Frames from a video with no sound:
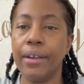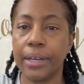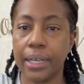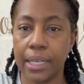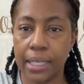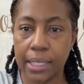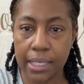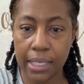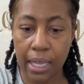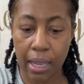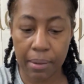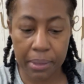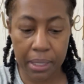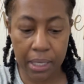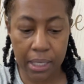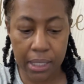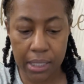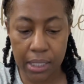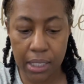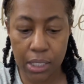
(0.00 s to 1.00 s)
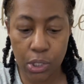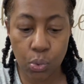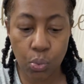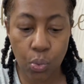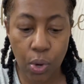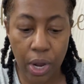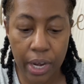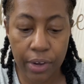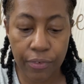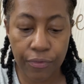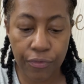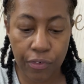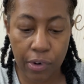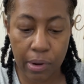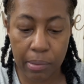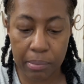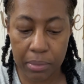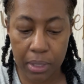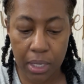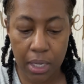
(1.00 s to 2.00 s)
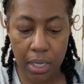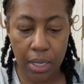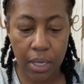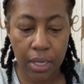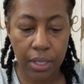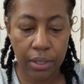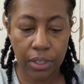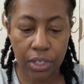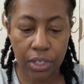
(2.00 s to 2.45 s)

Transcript: can set, because it is wet from the